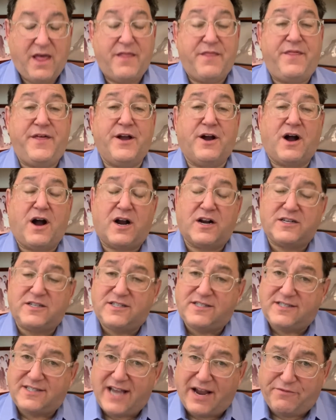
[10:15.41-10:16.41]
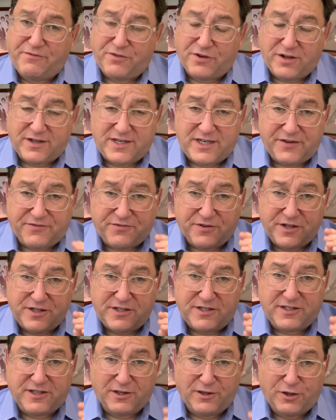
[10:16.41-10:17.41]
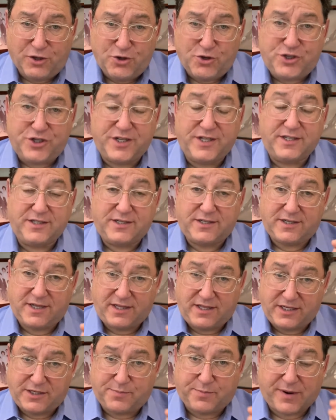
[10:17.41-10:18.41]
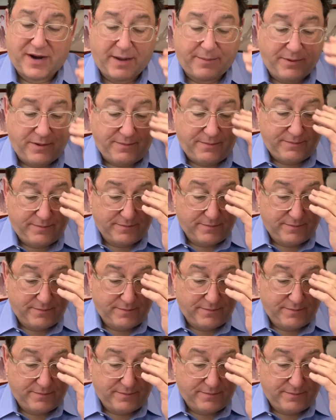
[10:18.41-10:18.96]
There are several different solutions to this problem.